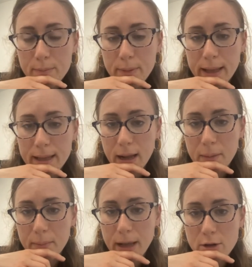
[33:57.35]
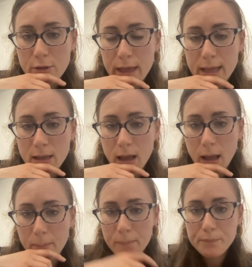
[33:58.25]
but um, I know that
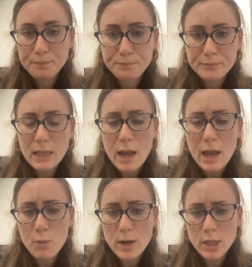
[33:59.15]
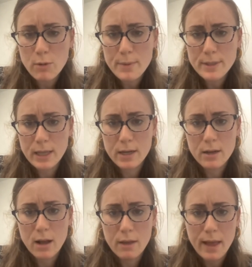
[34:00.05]
um, a lot of the works are
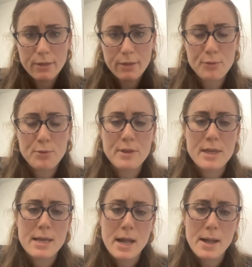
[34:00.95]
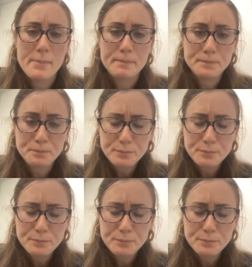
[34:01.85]
represented online through the um,